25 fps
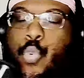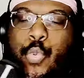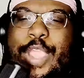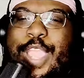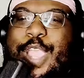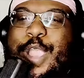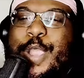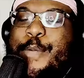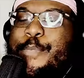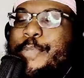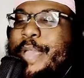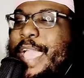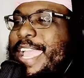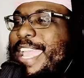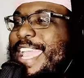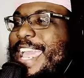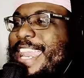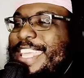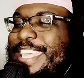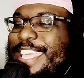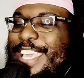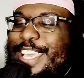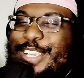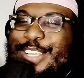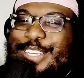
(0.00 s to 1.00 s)
We are back on
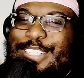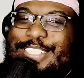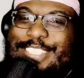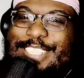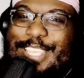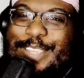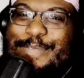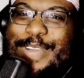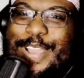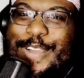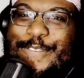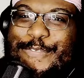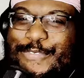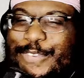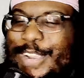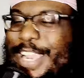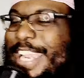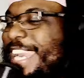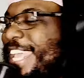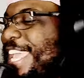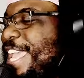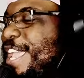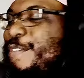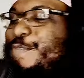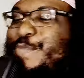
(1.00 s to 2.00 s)
the gig. You see, my
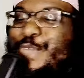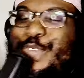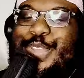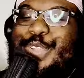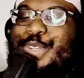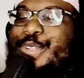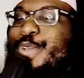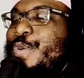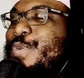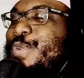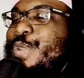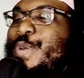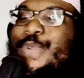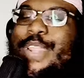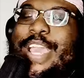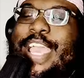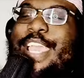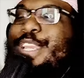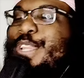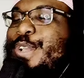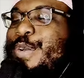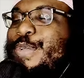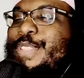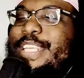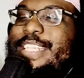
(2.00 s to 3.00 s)
friend, if you don't know, now
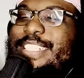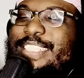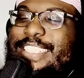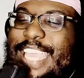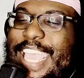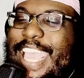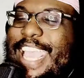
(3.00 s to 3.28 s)
I know this.